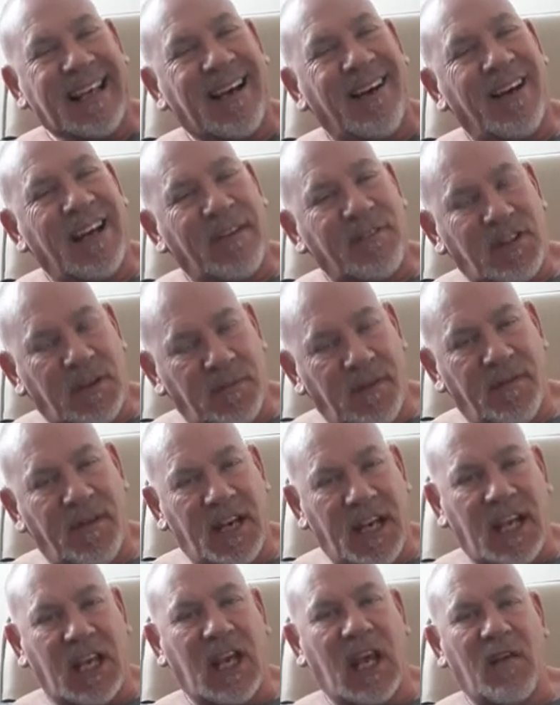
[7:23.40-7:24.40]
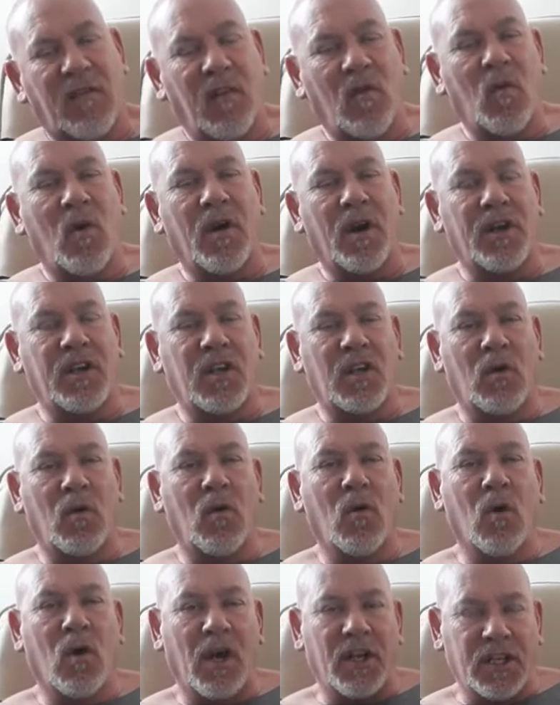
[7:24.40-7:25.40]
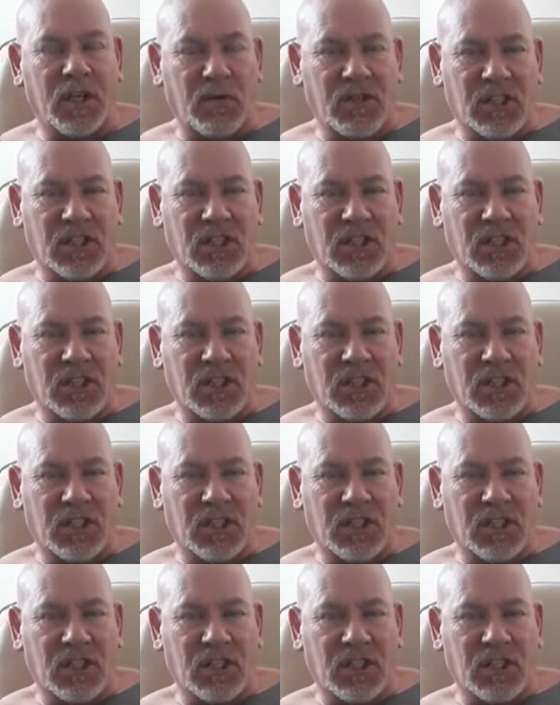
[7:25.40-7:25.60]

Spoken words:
I have to be very careful what I do. All I do